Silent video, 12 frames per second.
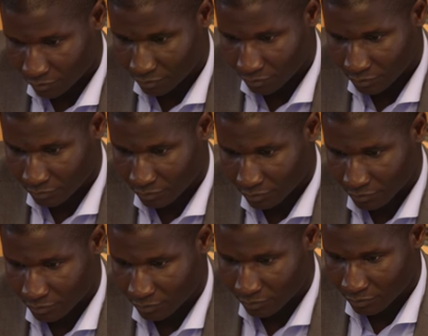is that I
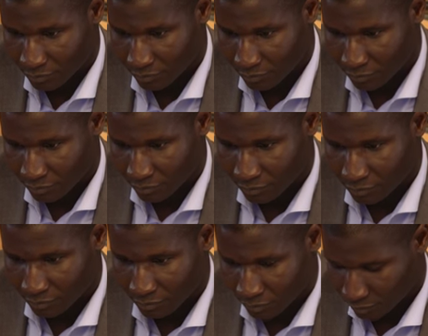found this job or
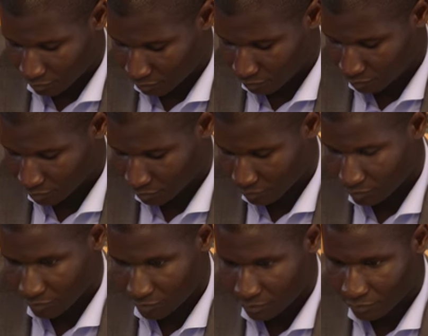this
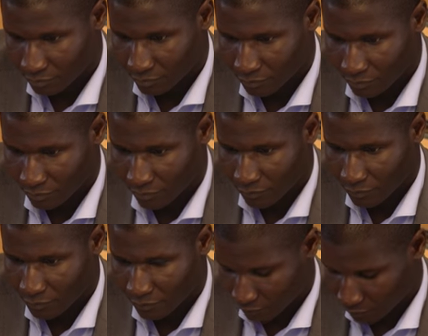opening on Facebook,